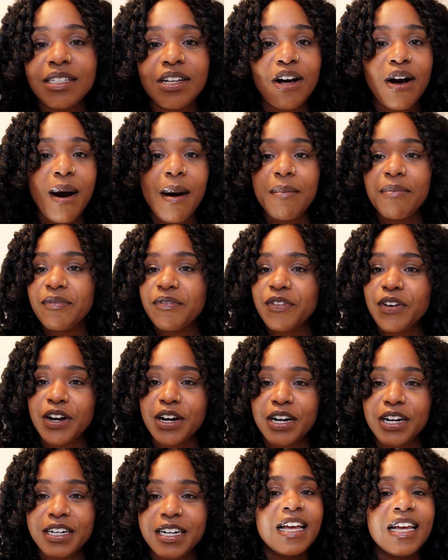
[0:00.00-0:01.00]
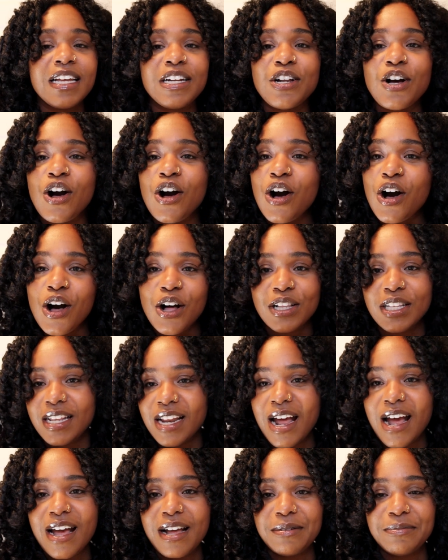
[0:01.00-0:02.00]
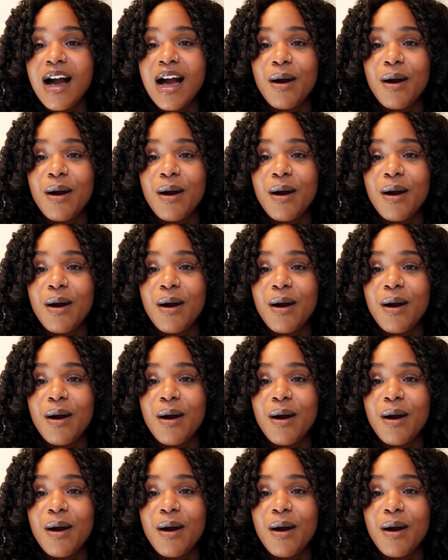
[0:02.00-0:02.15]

comfort, and all of that.